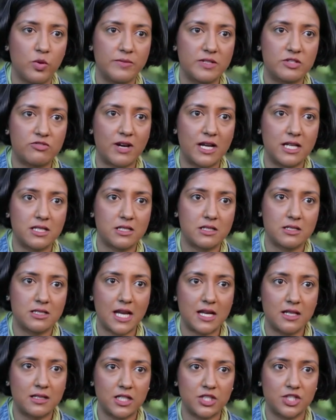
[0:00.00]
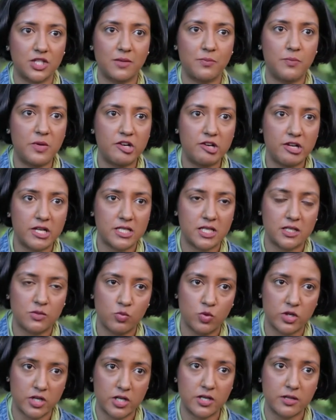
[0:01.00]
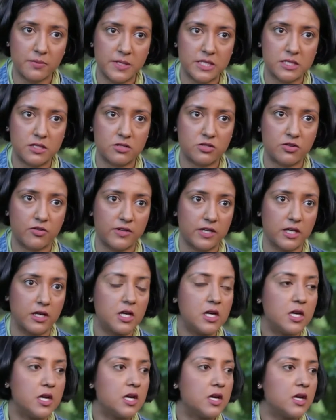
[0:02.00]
women's rights and sanitation and periods and we're in the business of it,